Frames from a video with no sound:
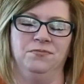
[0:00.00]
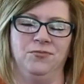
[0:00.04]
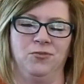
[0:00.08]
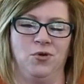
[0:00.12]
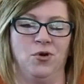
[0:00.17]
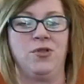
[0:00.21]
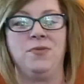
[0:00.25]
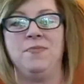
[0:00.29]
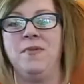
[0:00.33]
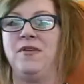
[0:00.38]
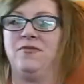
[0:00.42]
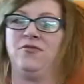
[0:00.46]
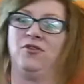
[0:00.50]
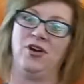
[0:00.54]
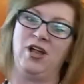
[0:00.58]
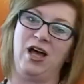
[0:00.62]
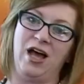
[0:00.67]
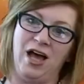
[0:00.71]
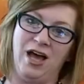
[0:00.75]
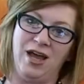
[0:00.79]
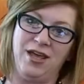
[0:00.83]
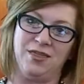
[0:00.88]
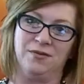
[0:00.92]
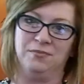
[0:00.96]
North Medford
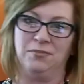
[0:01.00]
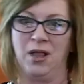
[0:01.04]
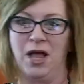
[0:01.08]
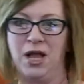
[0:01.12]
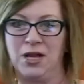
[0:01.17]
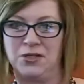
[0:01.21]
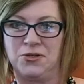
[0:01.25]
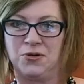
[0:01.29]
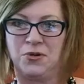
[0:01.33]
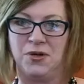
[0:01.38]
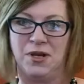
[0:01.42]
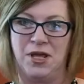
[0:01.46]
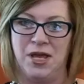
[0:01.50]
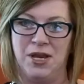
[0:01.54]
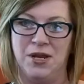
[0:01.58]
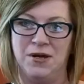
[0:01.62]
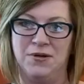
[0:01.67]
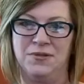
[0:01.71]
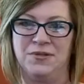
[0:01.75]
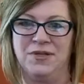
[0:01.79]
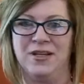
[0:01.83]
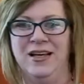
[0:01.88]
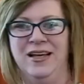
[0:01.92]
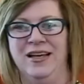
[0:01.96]
High, Black
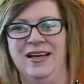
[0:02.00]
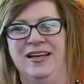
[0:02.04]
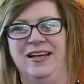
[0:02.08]
Tornadoes,